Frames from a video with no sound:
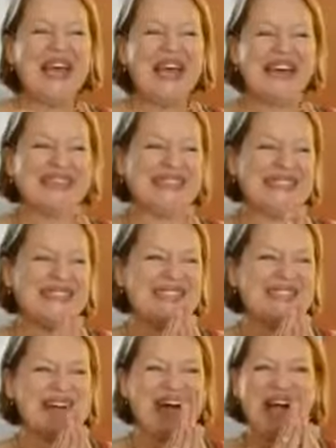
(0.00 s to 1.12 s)
and
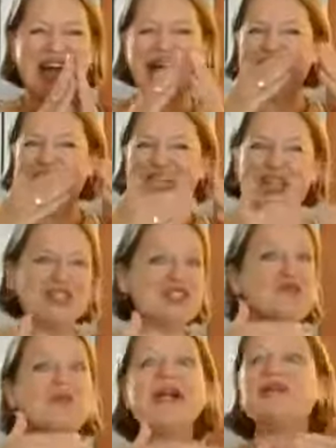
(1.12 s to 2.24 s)
I
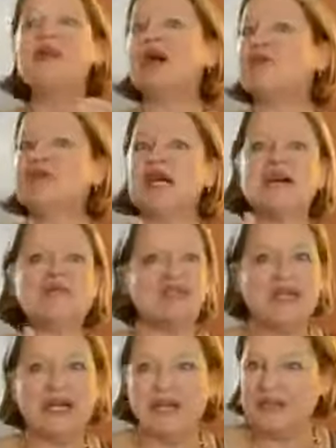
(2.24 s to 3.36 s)
lost one round after
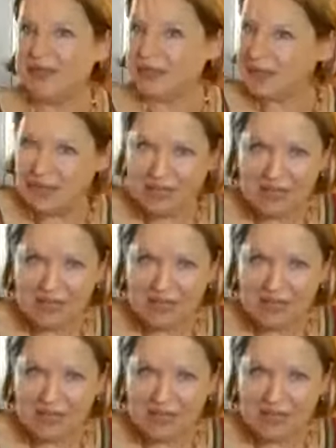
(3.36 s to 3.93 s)
the other